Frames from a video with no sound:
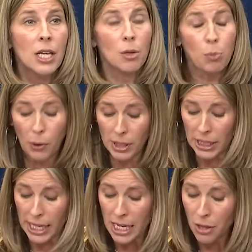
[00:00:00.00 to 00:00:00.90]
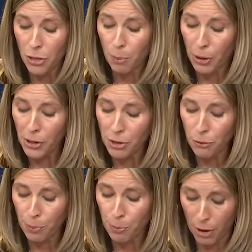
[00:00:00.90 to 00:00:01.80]
Importantly, the burden of,
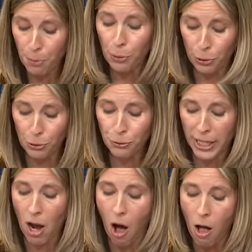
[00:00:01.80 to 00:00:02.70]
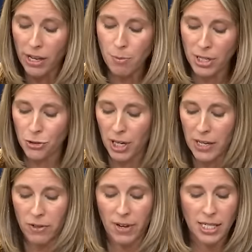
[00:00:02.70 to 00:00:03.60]
of proof in all
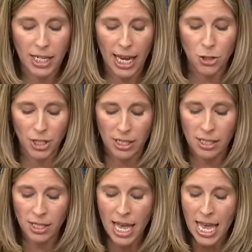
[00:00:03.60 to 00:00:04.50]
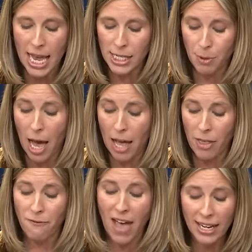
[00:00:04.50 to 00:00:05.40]
administrative investigations is uh,
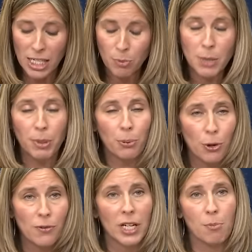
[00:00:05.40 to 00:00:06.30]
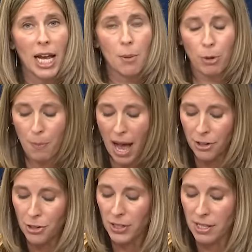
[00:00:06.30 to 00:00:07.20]
that facts must be proven by a
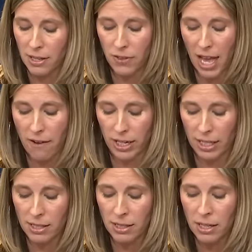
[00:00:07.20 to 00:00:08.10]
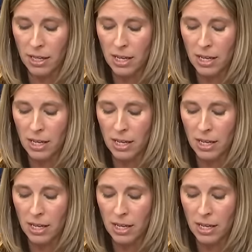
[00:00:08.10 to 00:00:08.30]
preponderance of the evidence,